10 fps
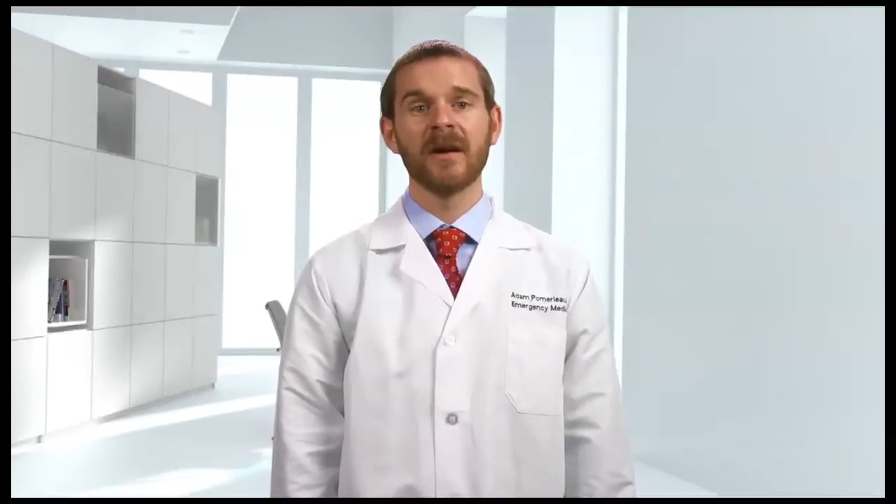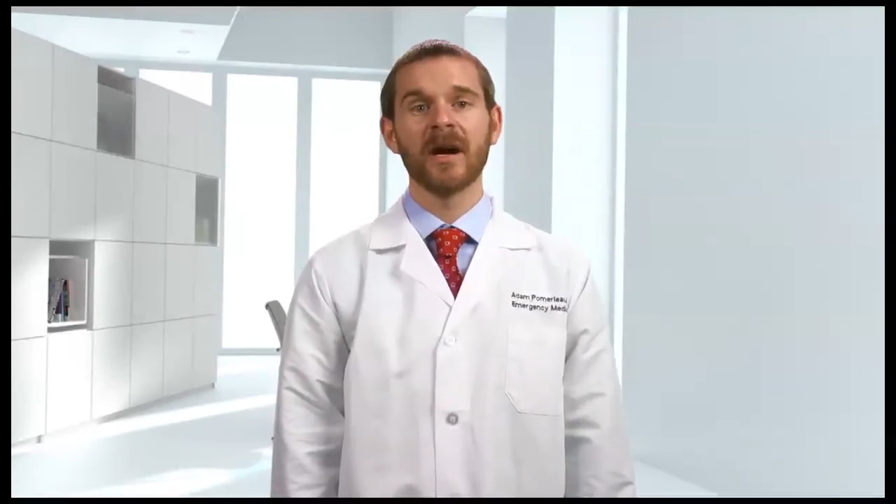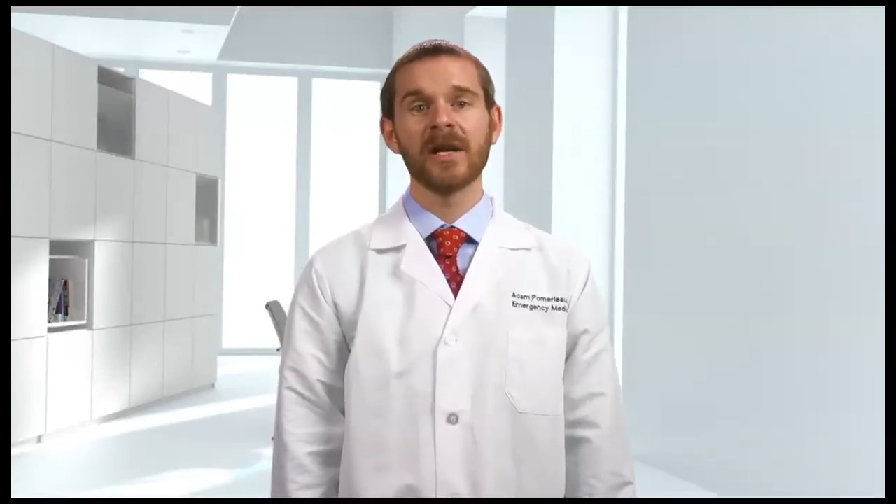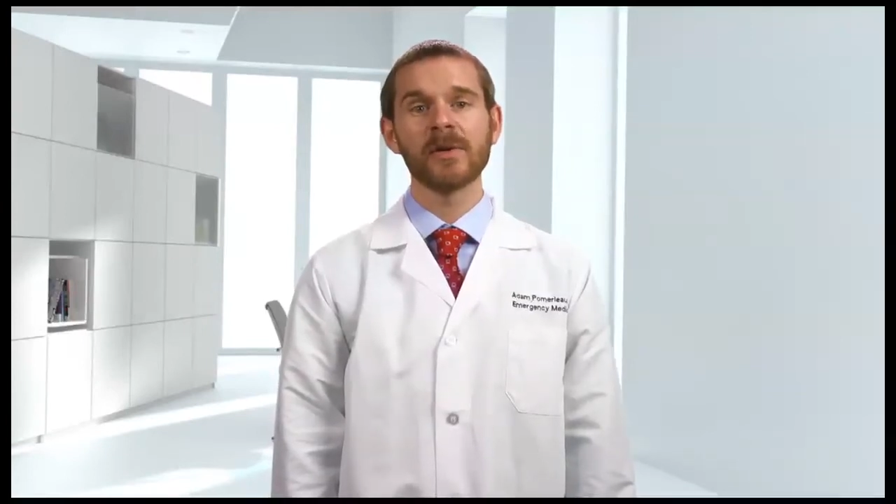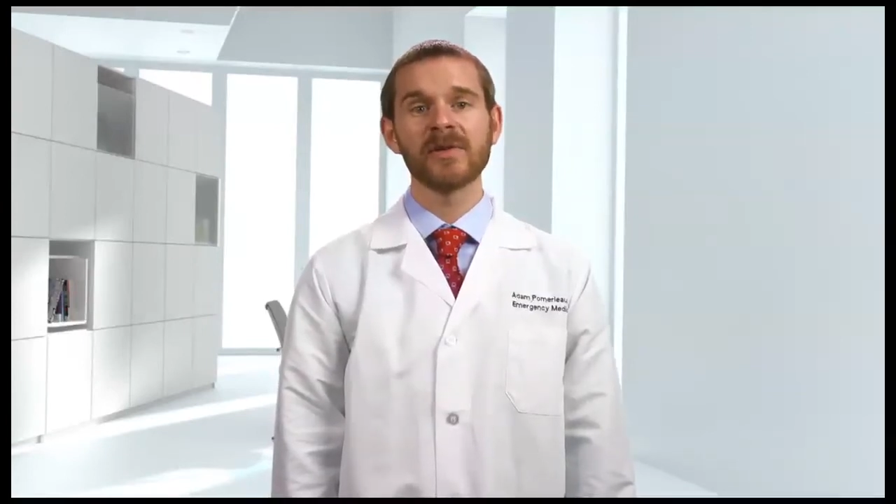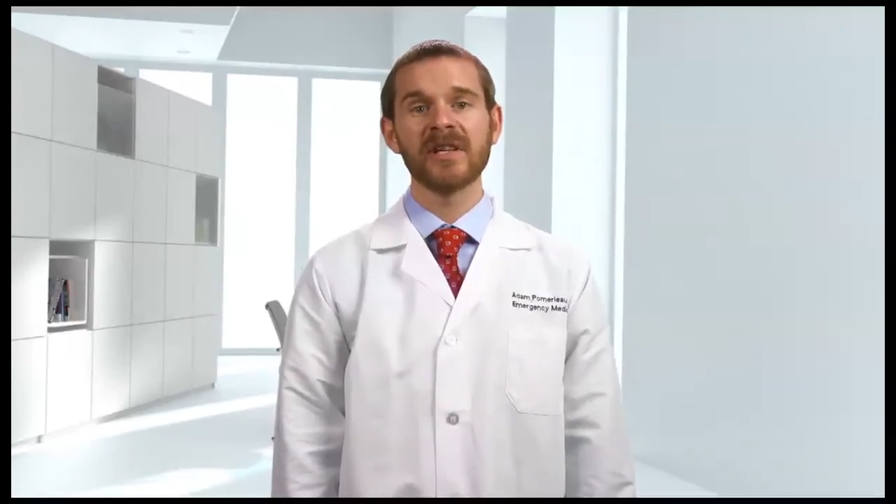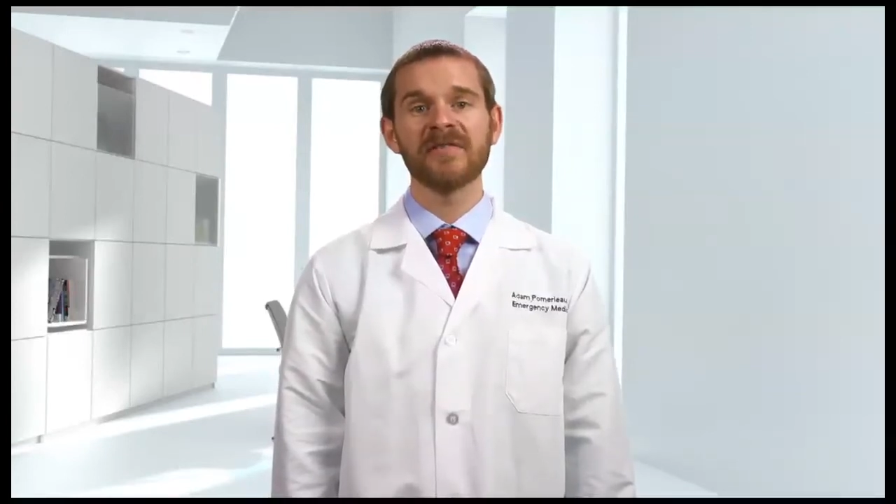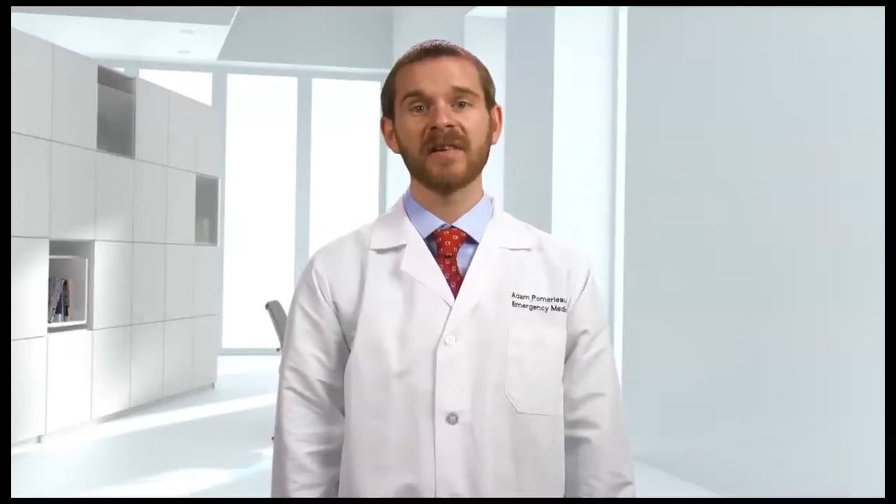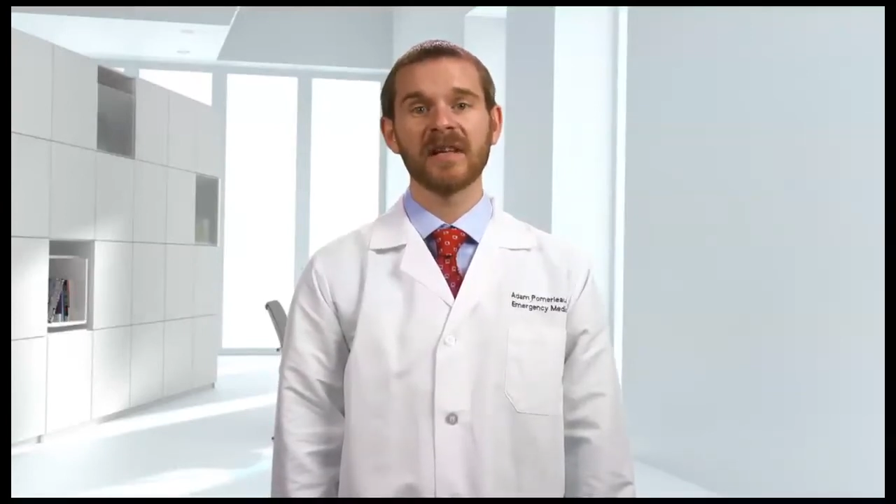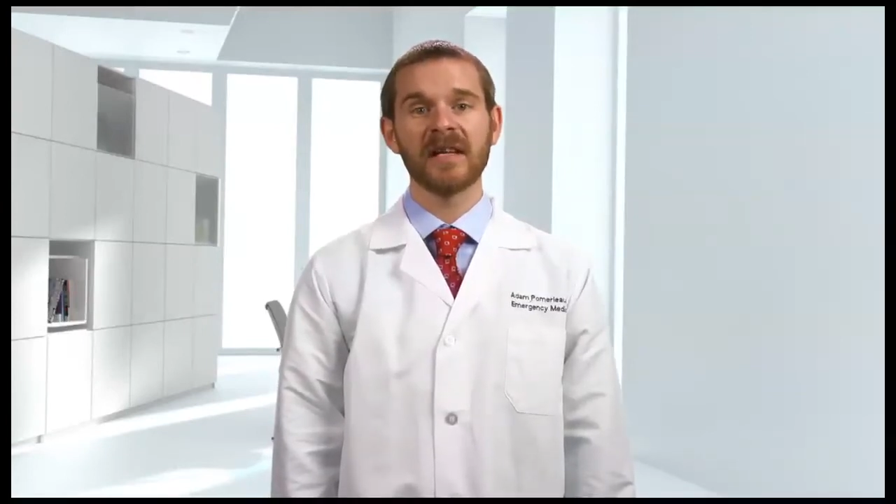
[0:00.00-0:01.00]
are used
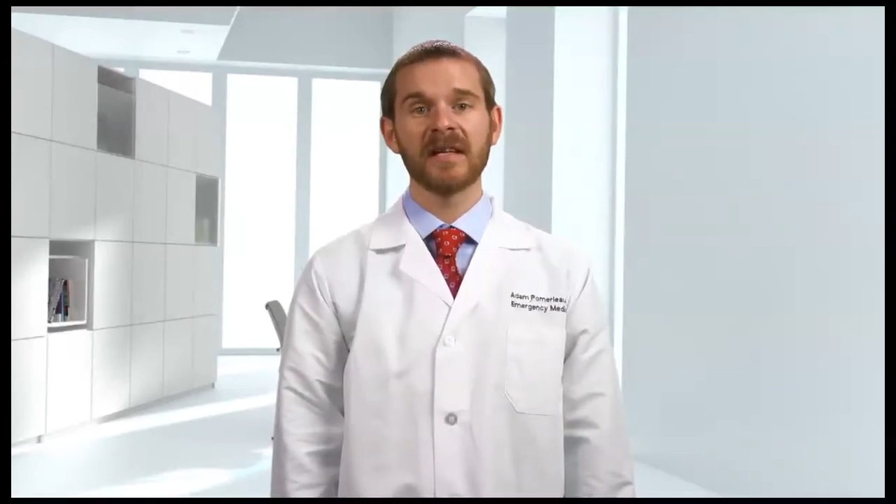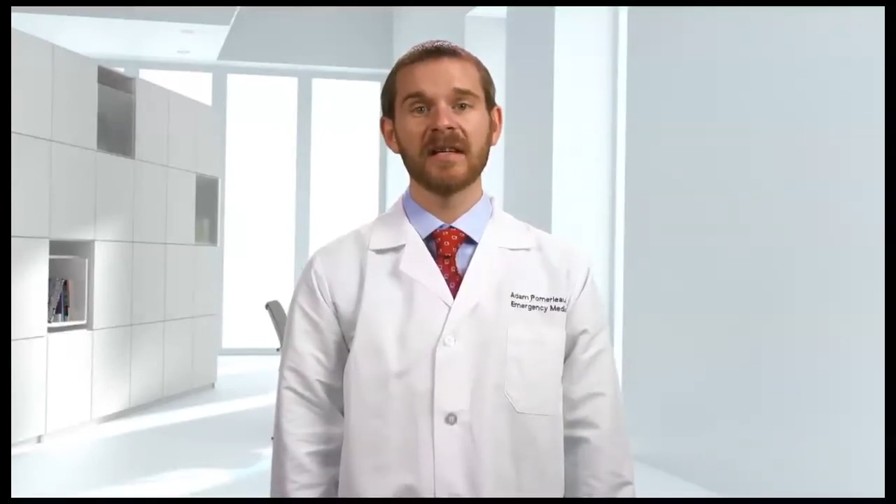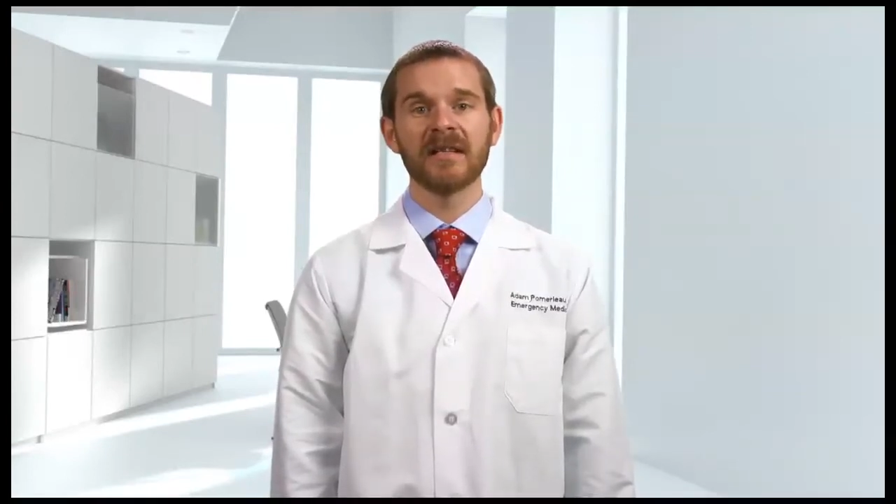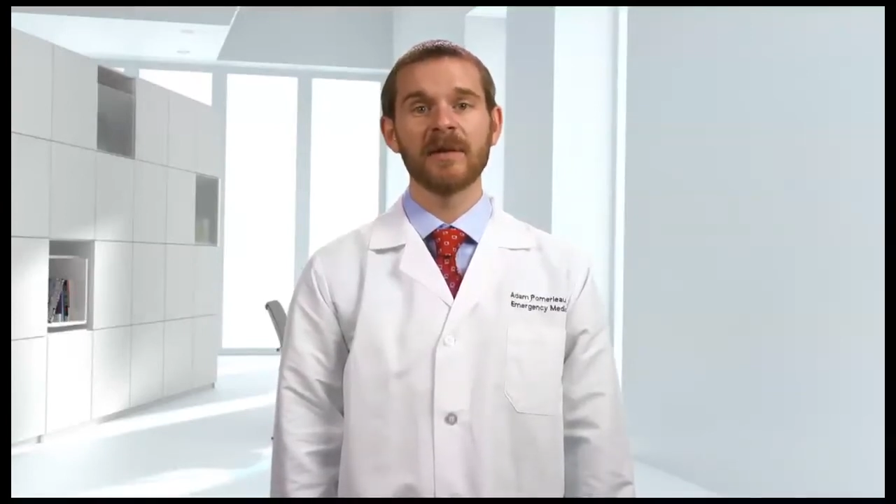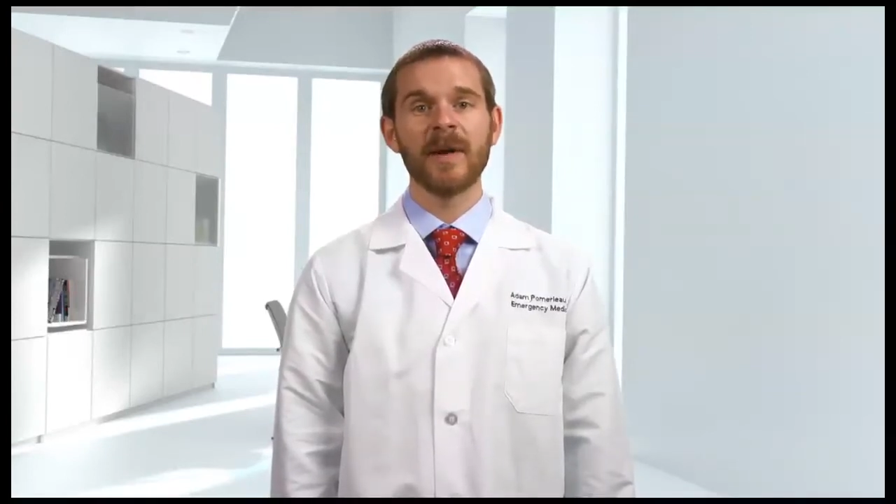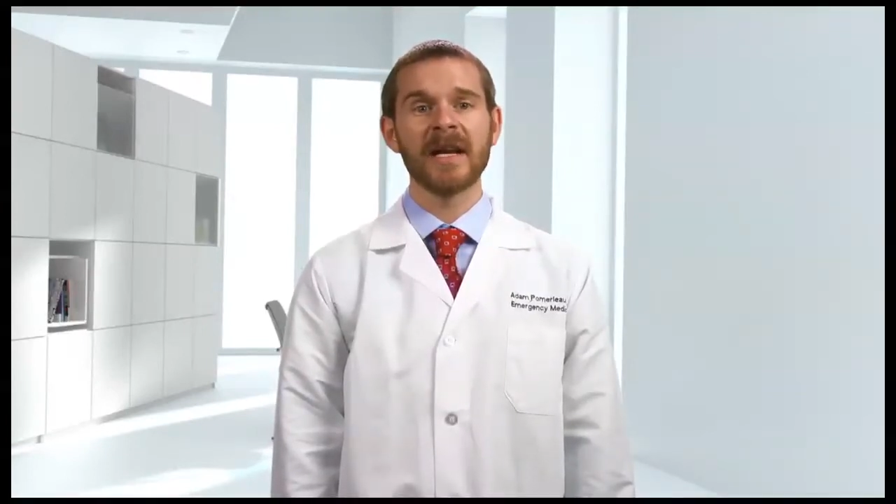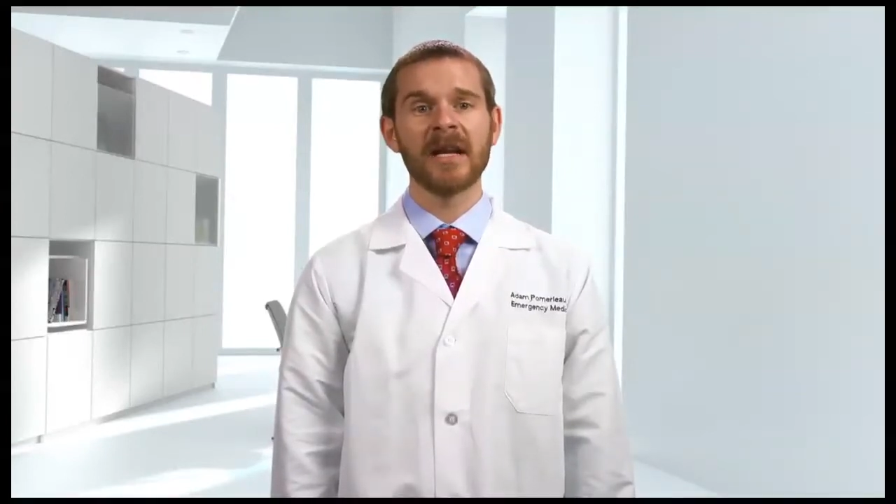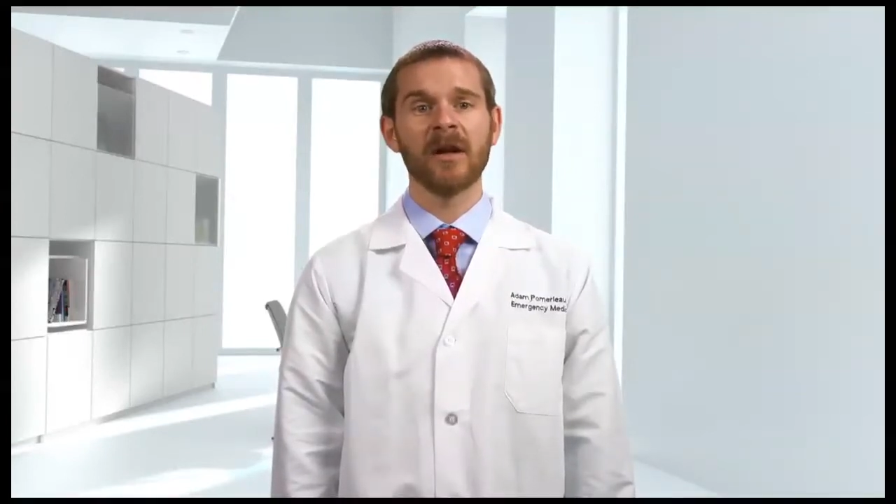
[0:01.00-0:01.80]
differently depending